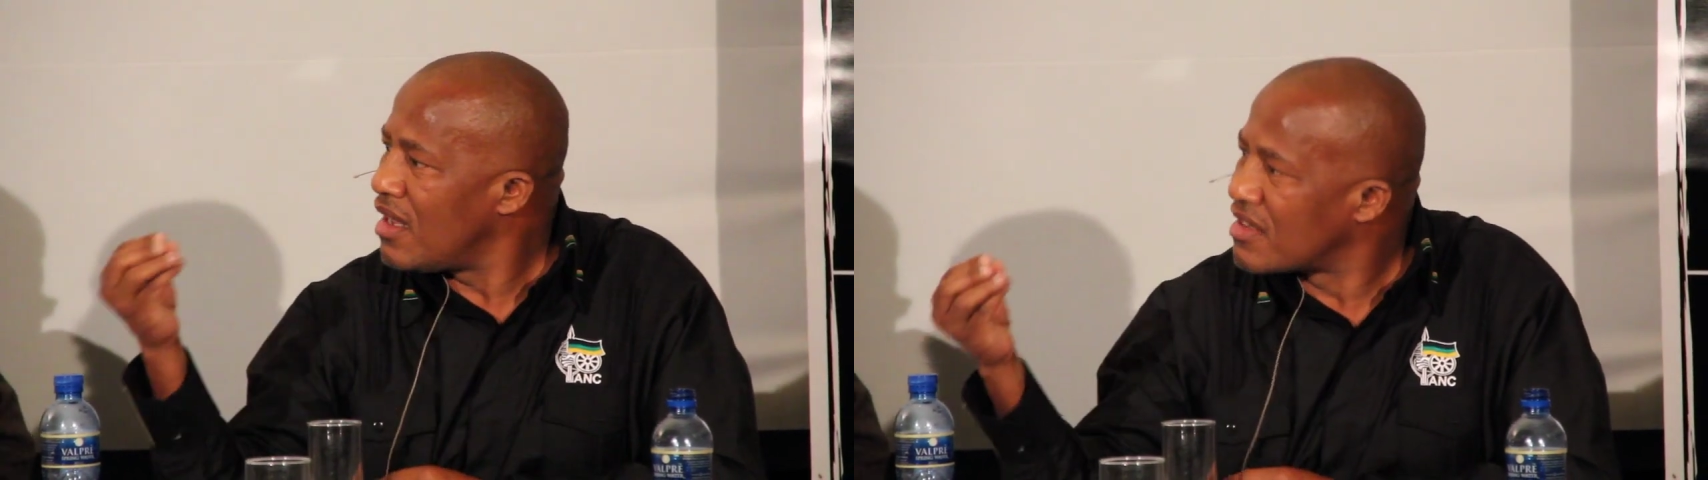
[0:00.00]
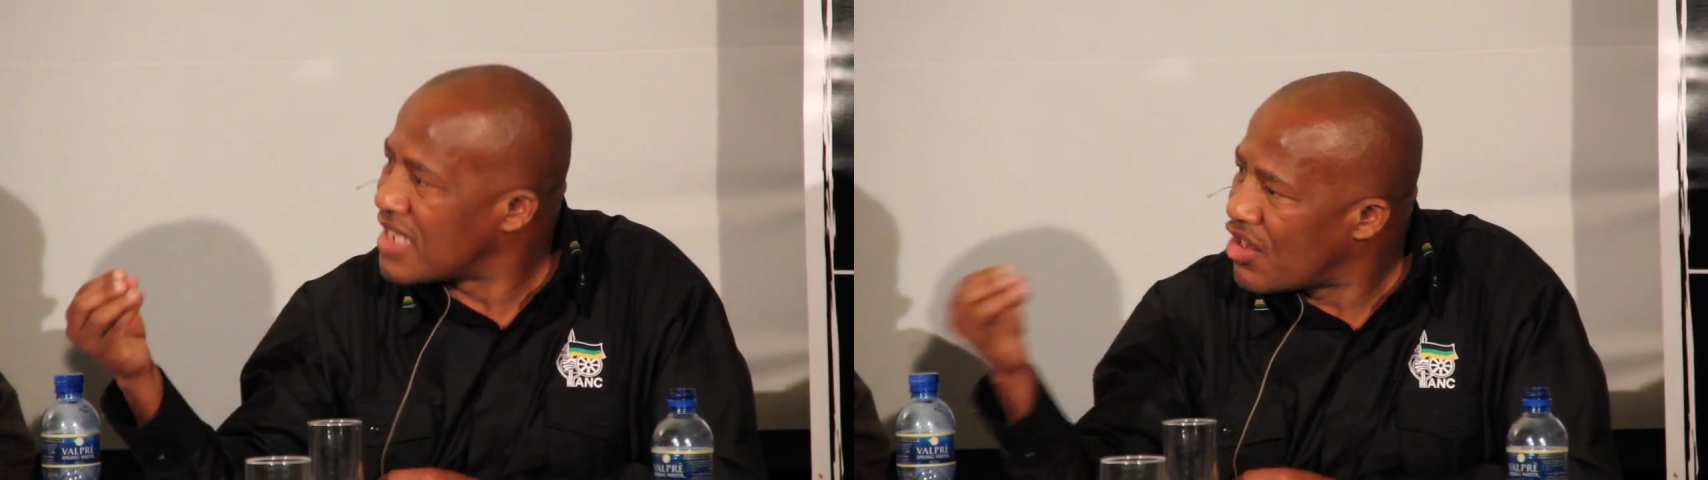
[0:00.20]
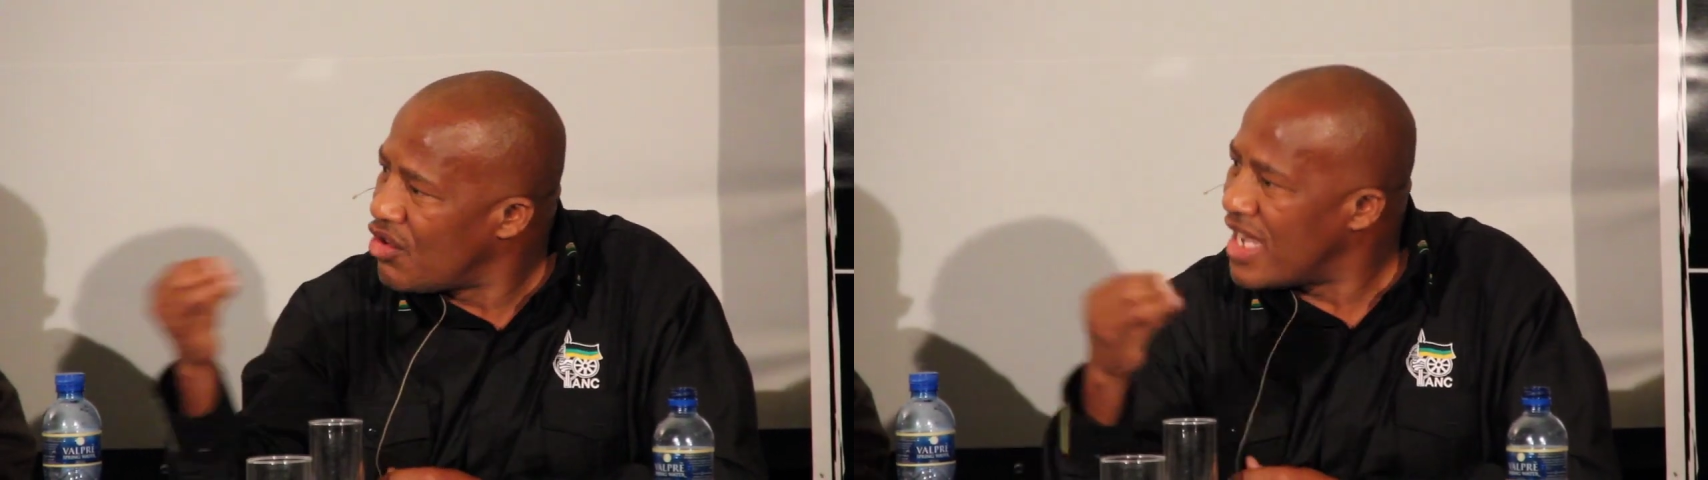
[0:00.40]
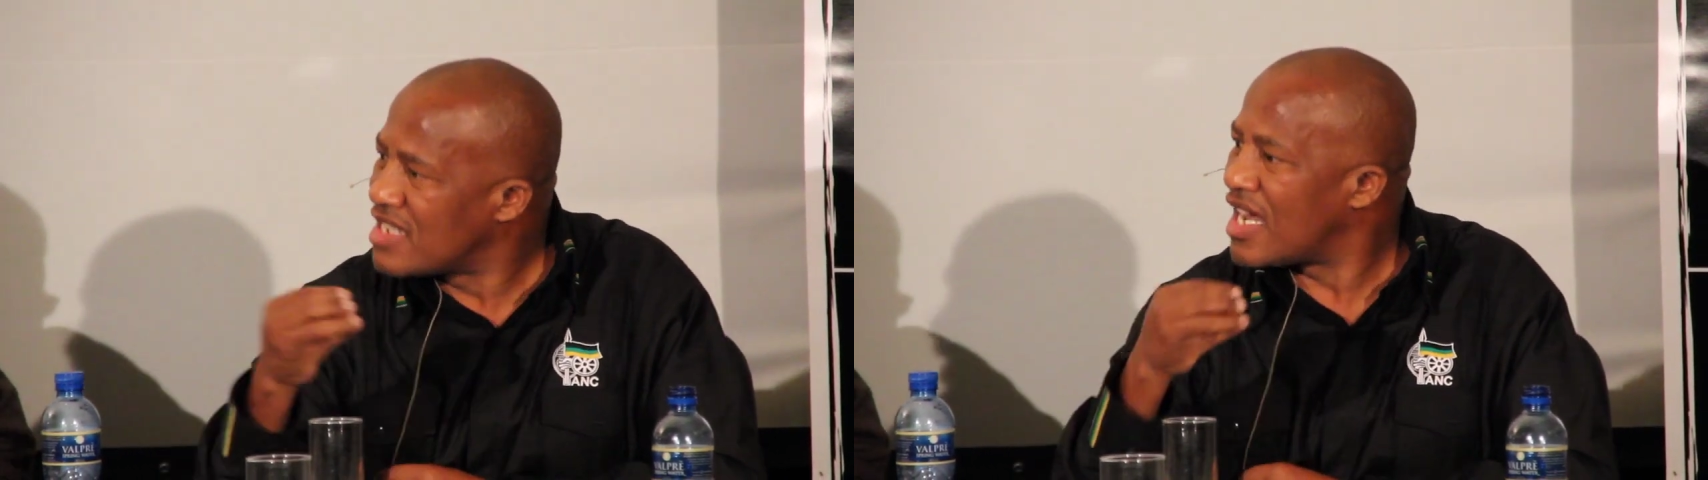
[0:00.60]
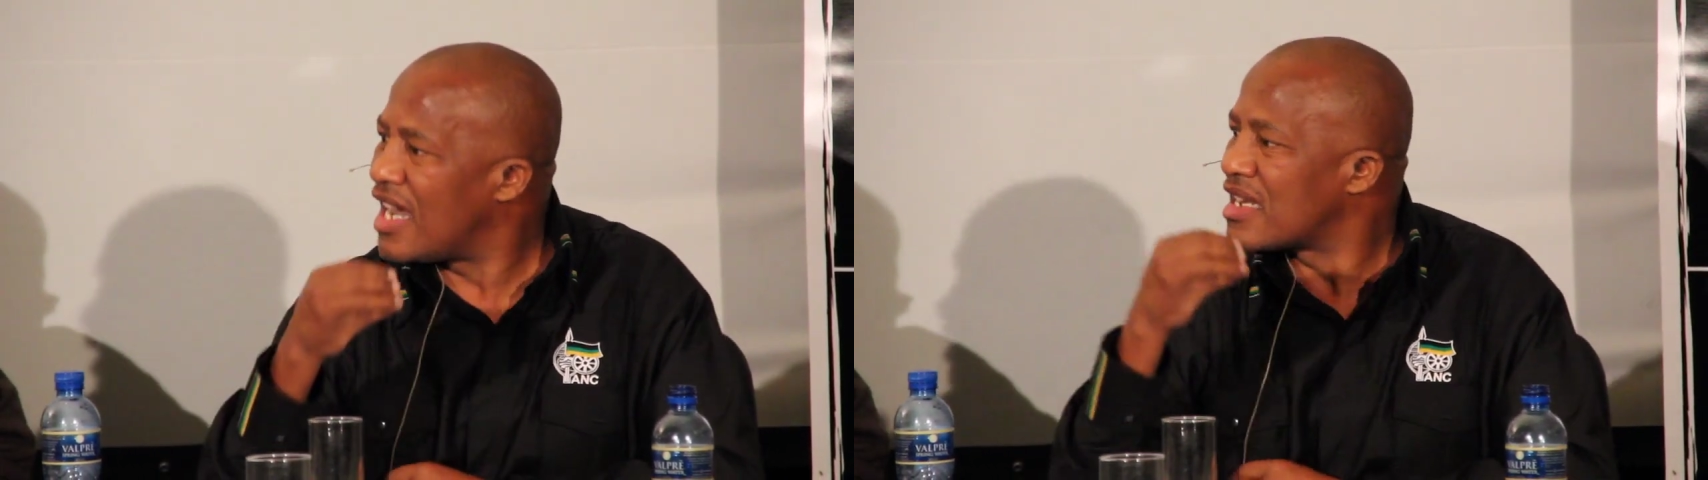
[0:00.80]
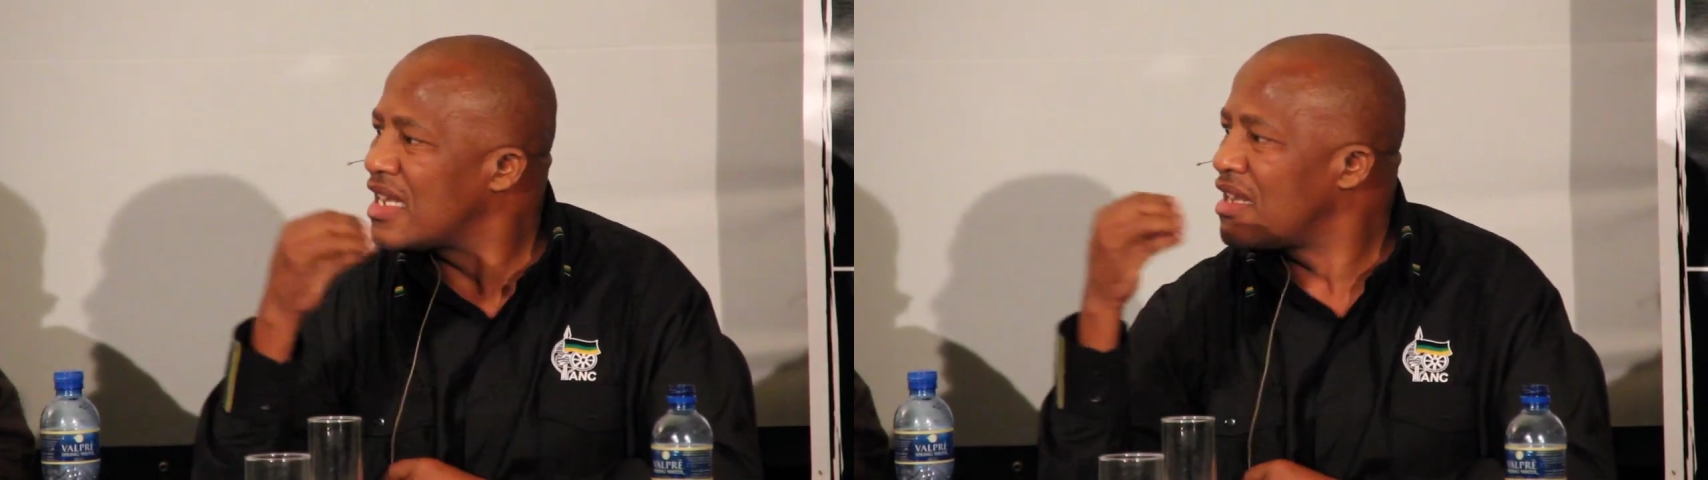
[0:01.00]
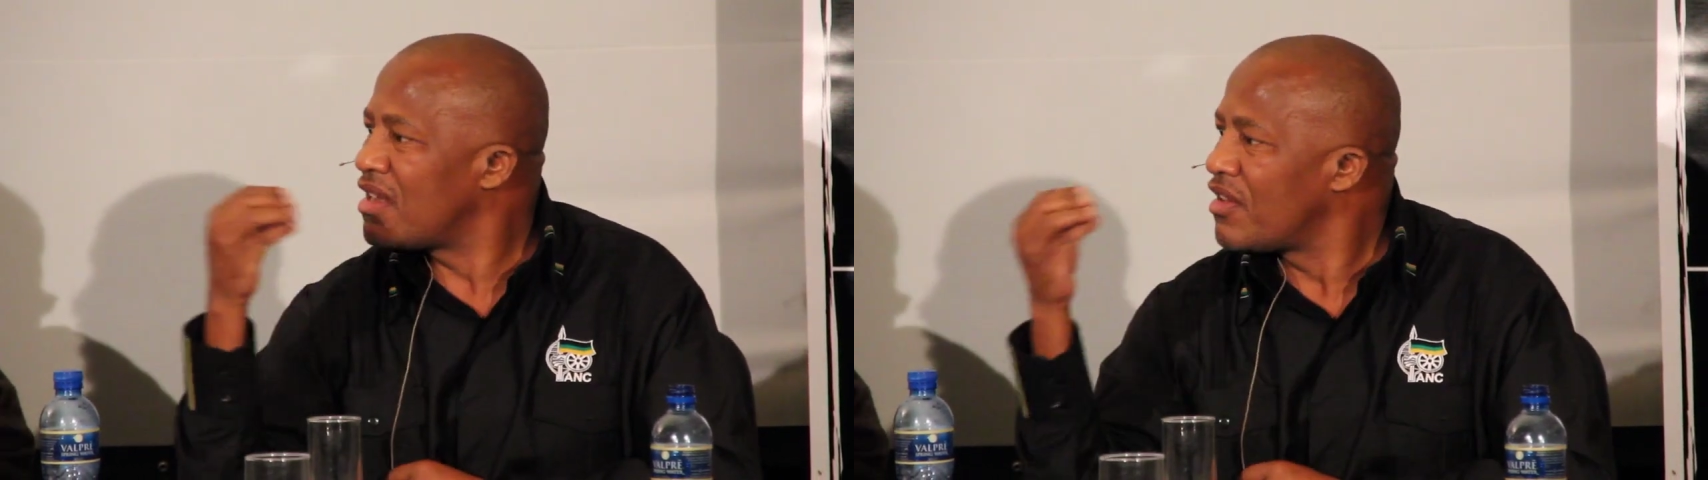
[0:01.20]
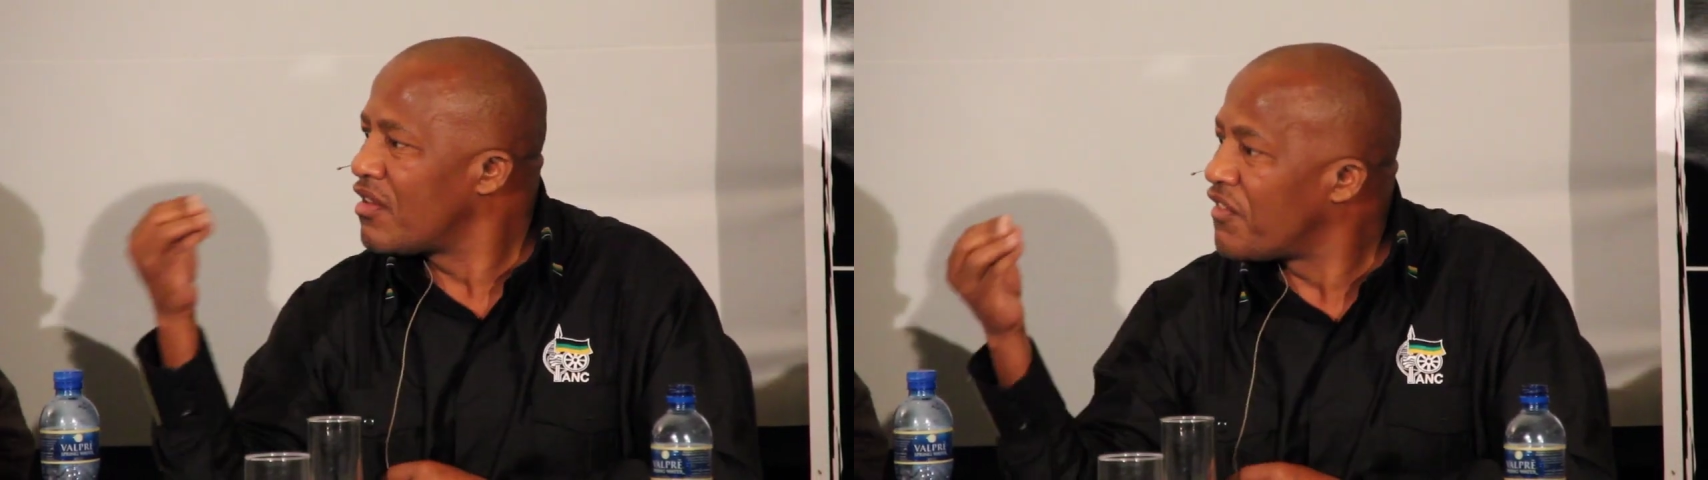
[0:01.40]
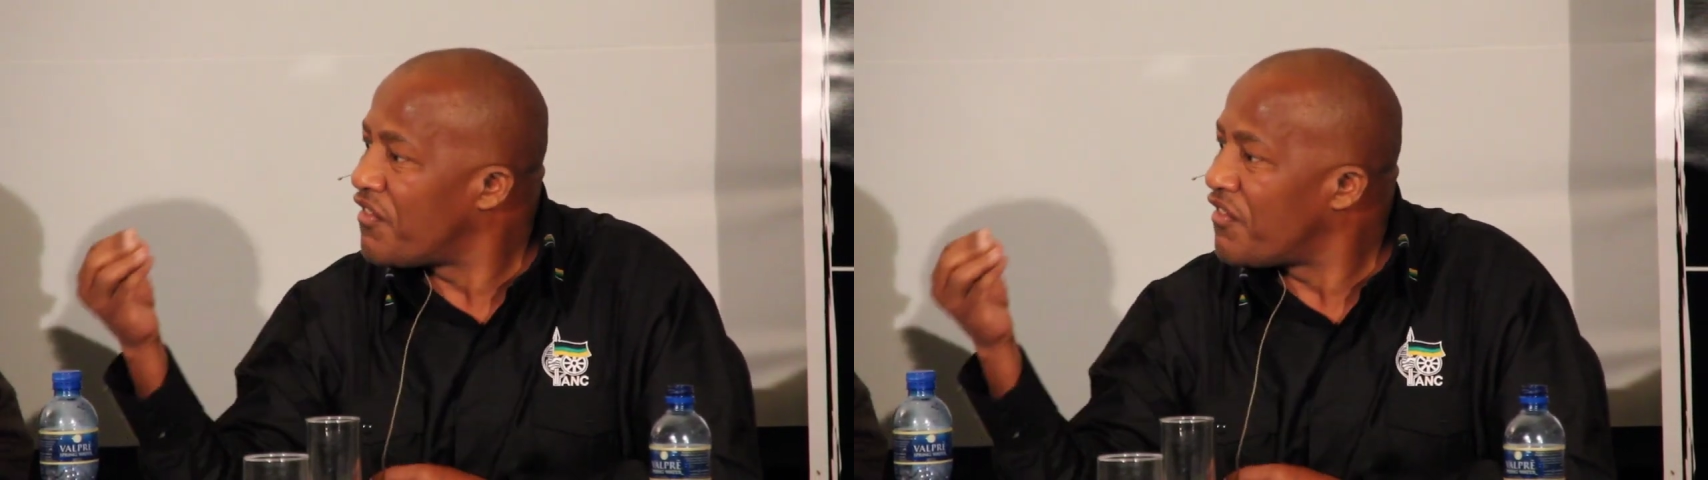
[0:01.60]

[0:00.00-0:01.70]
regulatory